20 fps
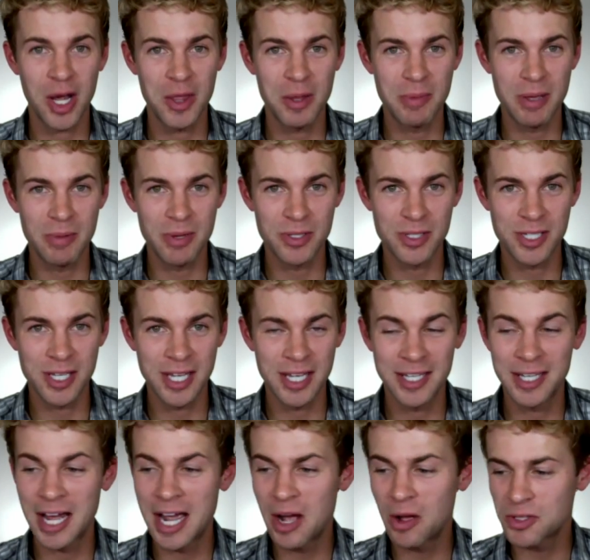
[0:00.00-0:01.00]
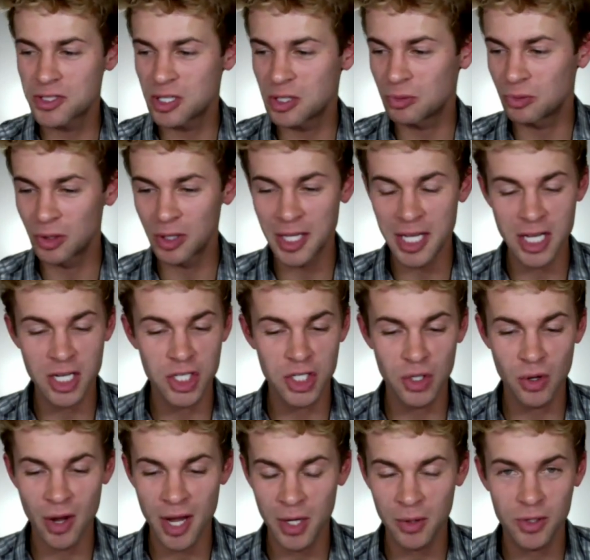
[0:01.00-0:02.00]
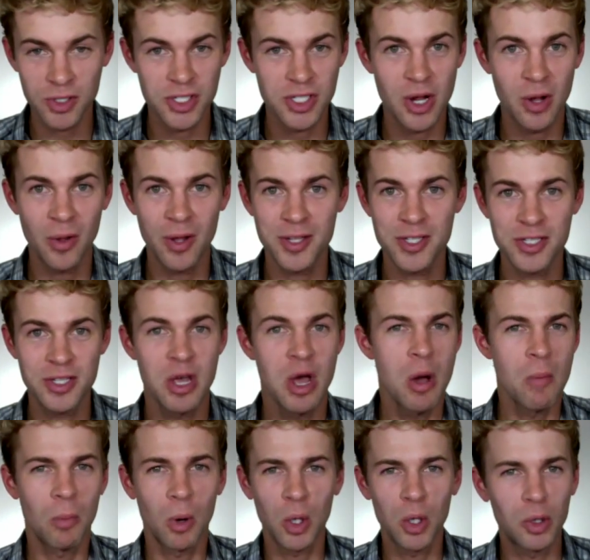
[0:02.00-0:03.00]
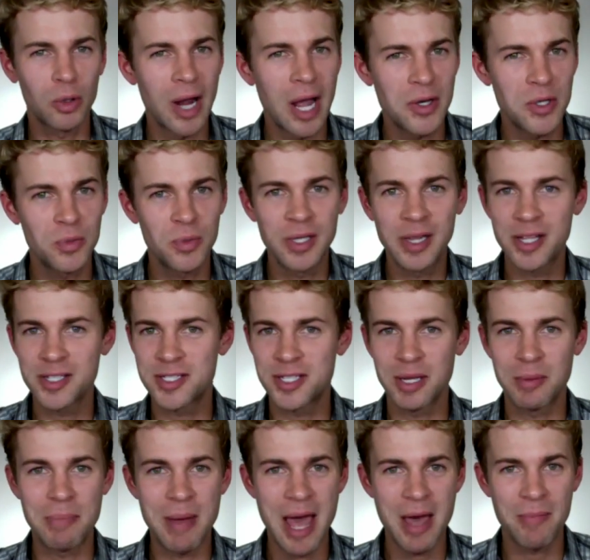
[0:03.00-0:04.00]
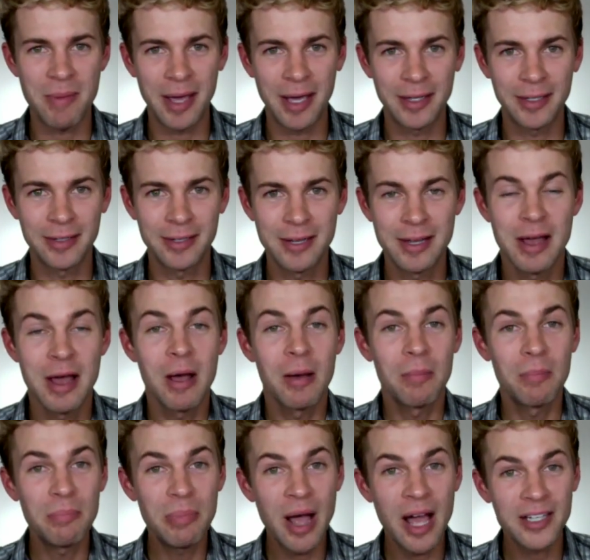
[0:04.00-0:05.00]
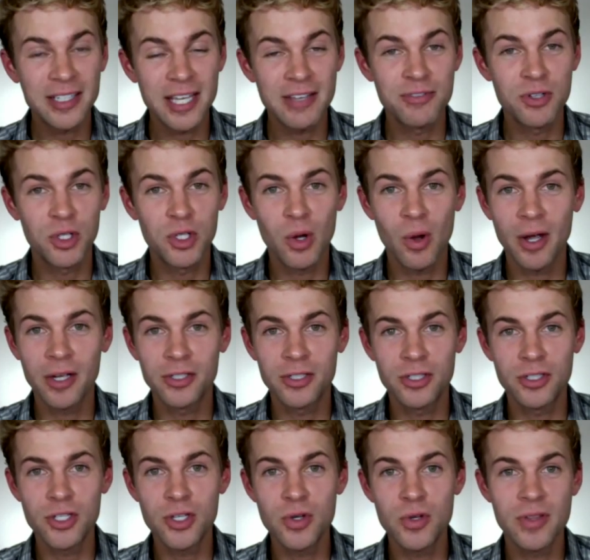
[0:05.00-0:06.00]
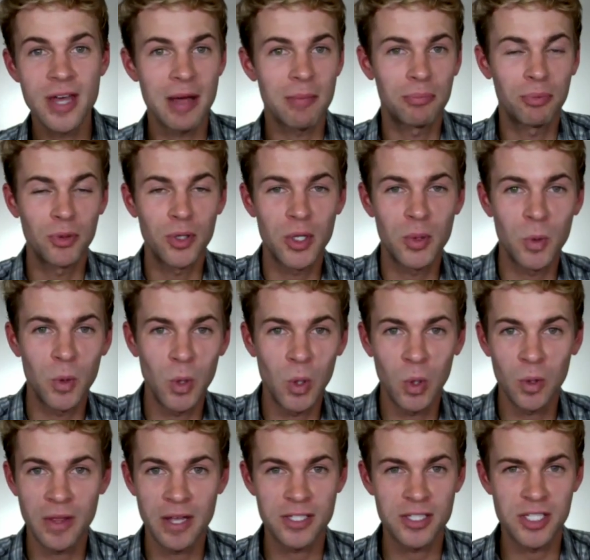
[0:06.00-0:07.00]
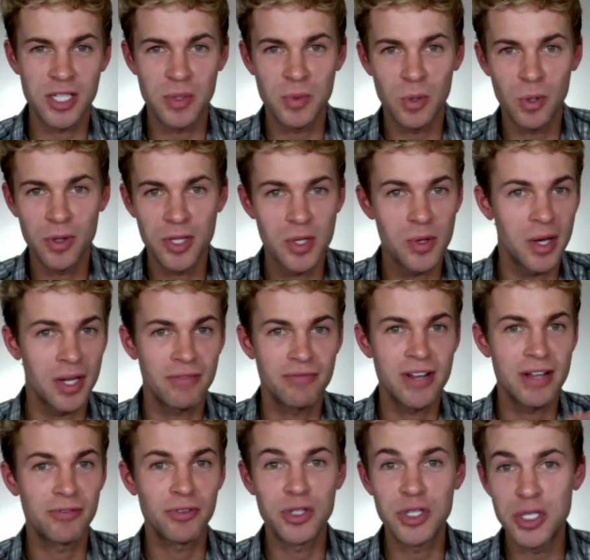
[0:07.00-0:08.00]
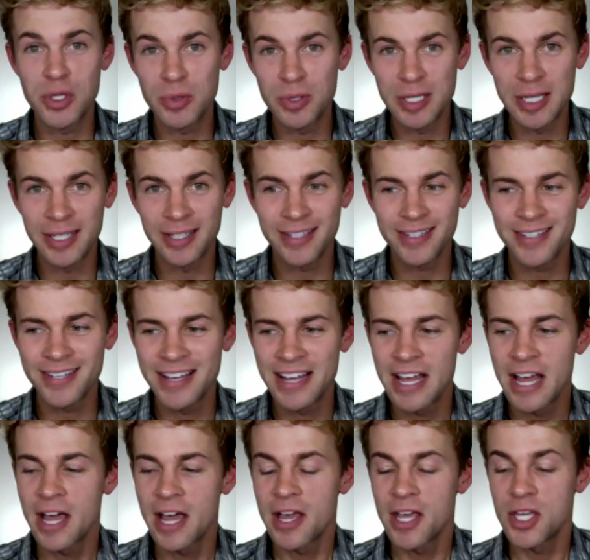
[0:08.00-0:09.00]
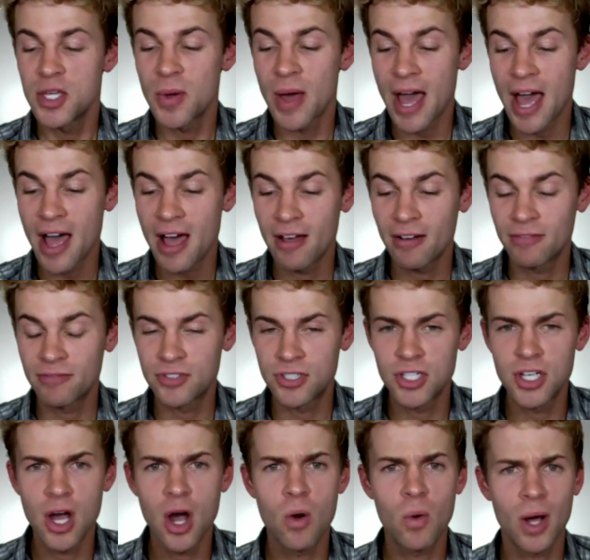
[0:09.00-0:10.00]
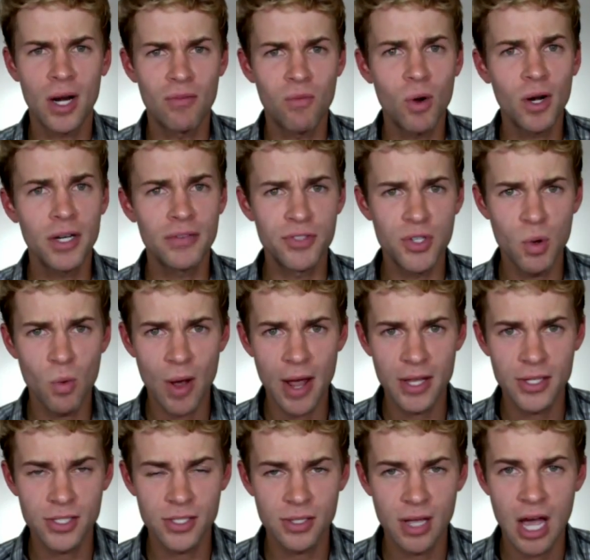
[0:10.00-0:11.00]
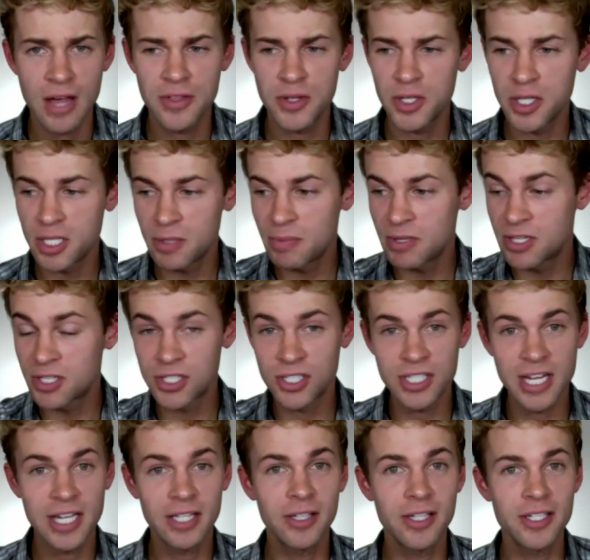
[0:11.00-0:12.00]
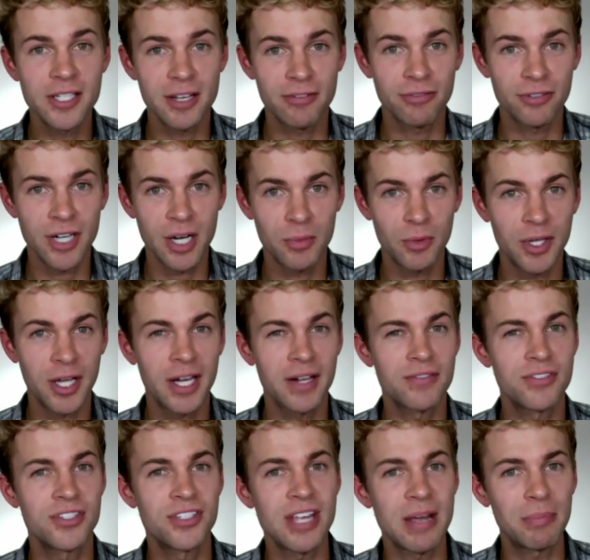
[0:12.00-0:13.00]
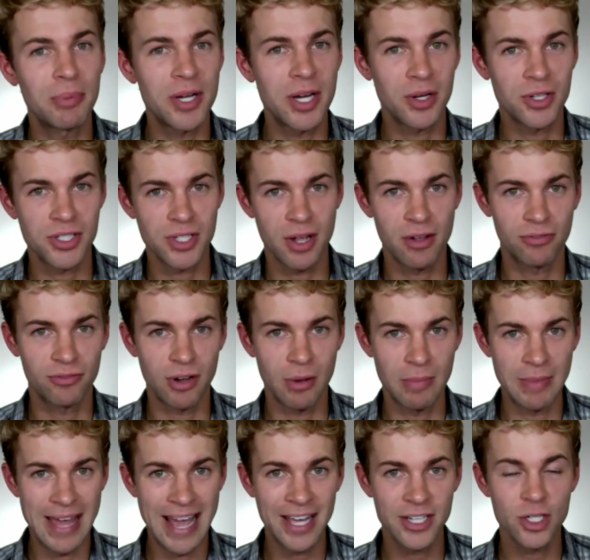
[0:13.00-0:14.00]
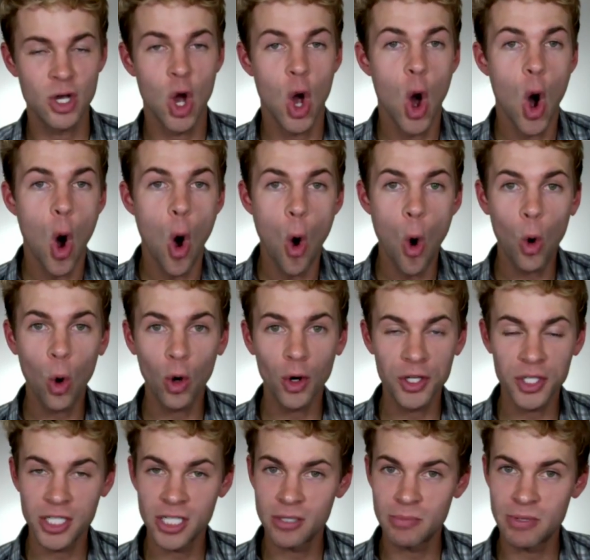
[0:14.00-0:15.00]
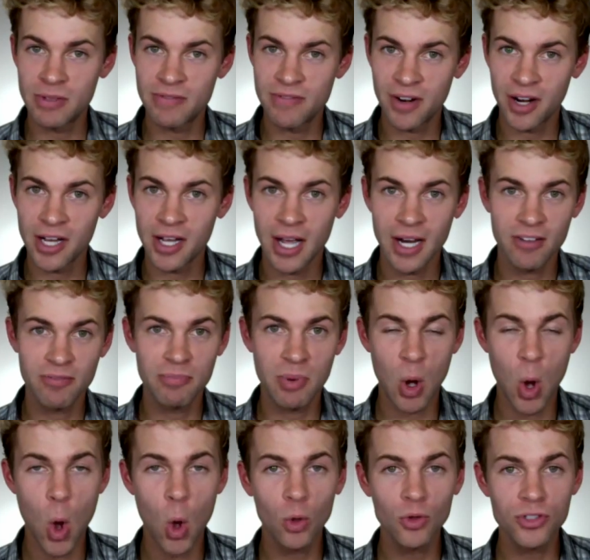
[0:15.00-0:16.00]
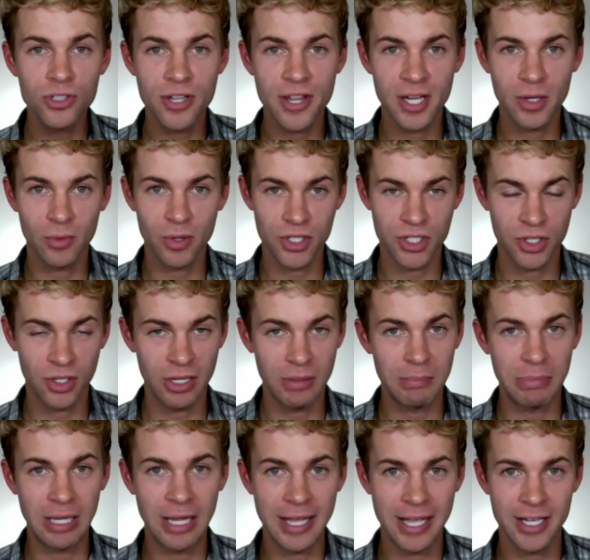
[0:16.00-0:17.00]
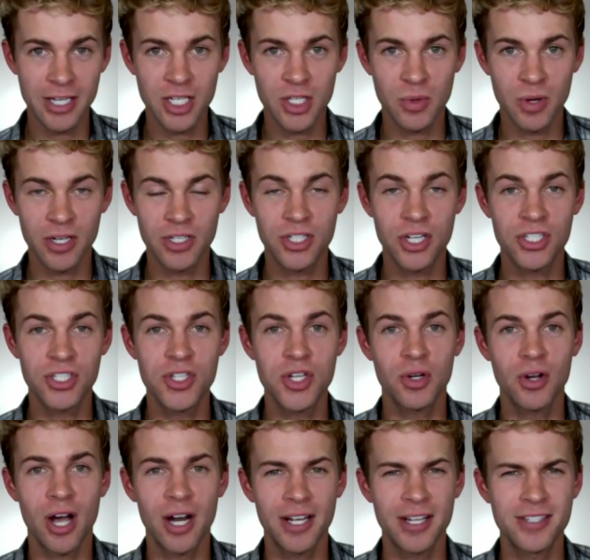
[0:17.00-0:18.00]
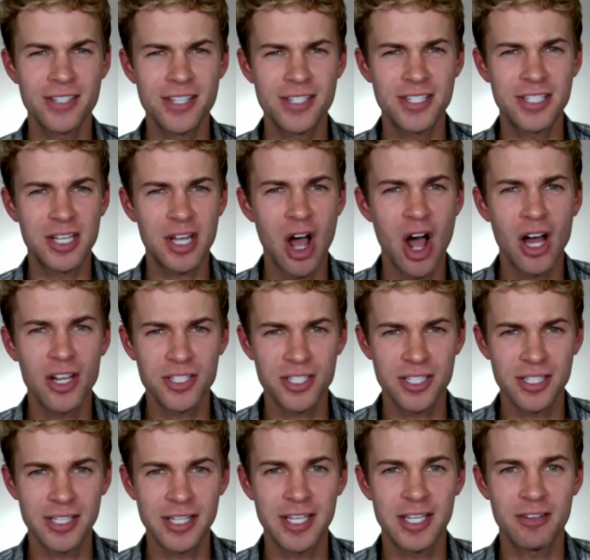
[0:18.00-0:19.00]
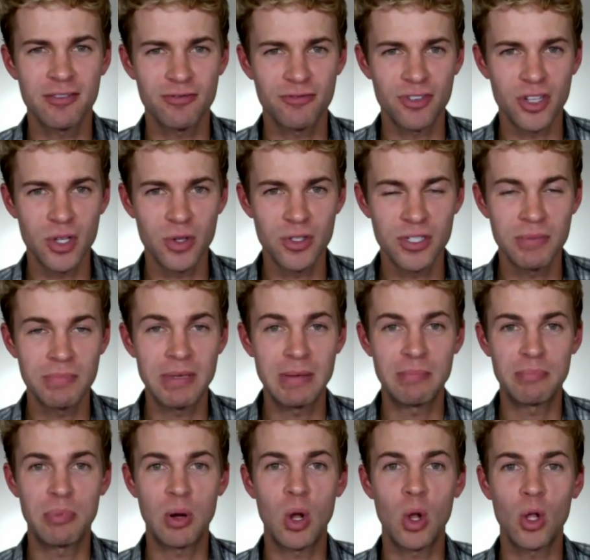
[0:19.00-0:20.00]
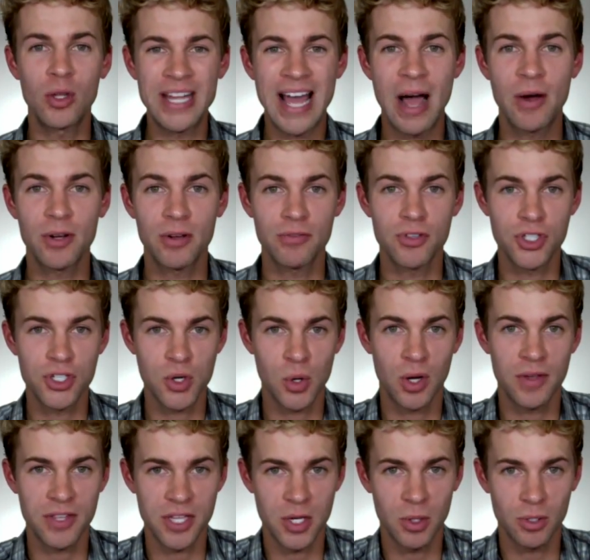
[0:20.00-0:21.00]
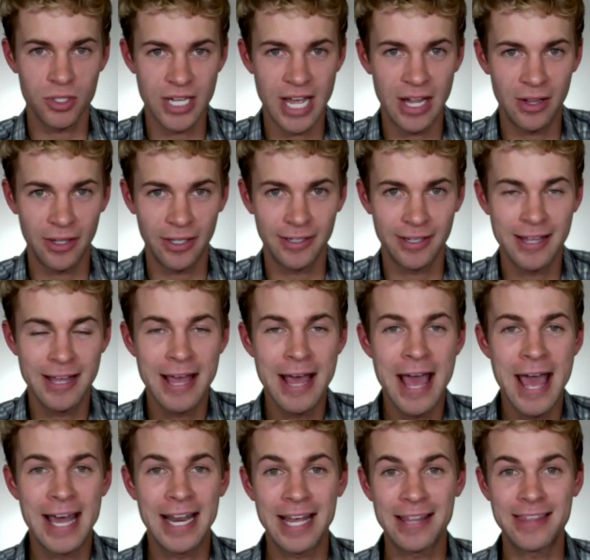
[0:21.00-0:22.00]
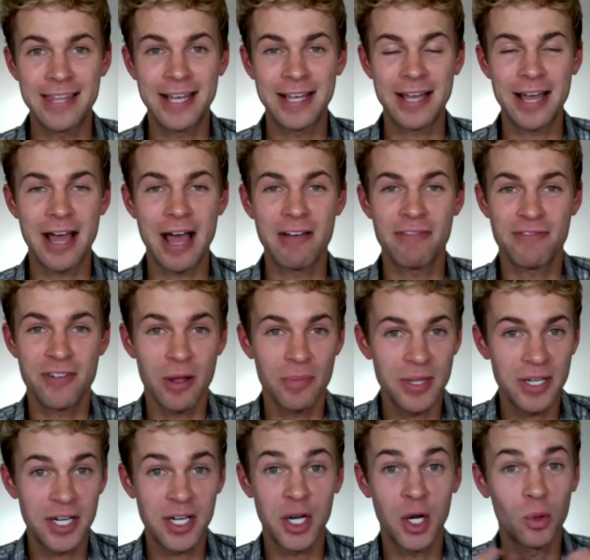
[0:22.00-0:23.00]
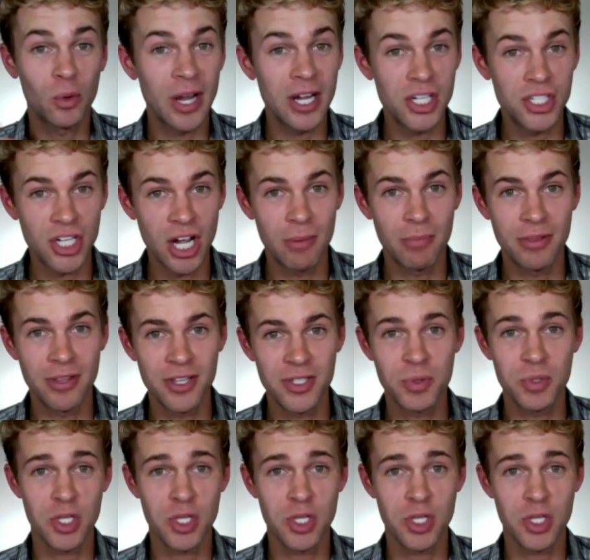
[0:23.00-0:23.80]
on the BBC, and I also really enjoy Chris Nolan's more grounded, realistic Batman. But if you're going to do that prequel or that sequel that you kind of never knew you needed, you have to go kind of one of two ways. Either you need to be distinctly different and really kind of separate yourself from that, or you need to be very kind of beholden to that original and play into it, just so your audience isn't constantly confused and being pulled out of the story that you're telling. And I think a film that did a great job of this